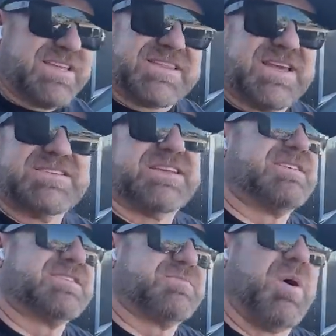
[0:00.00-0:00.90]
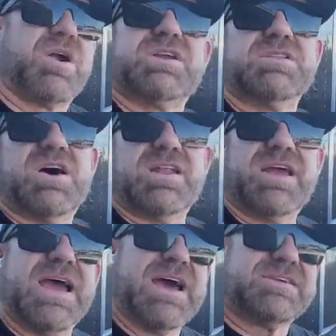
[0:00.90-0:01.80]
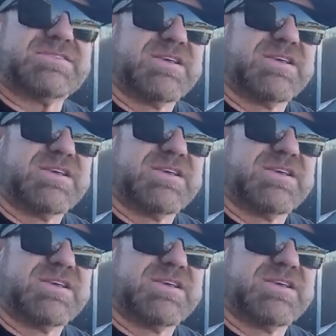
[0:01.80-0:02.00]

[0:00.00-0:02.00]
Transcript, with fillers: things that this parking lot has